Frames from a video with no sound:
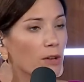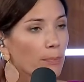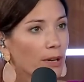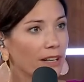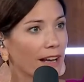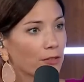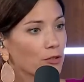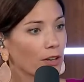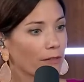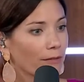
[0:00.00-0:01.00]
could put an
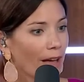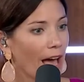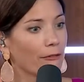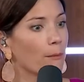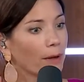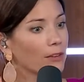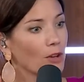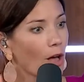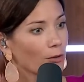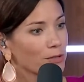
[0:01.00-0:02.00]
extra half a million
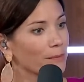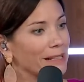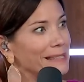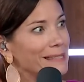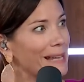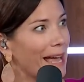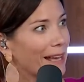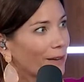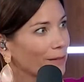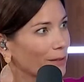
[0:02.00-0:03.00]
dollars, something
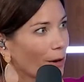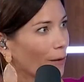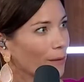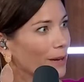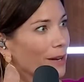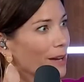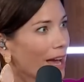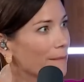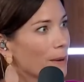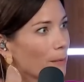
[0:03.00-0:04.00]
insane on, you know,
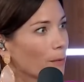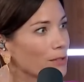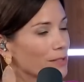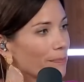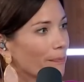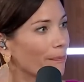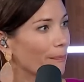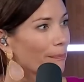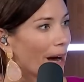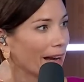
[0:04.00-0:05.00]
and people would just
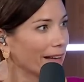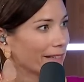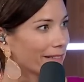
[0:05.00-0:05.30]
buy it.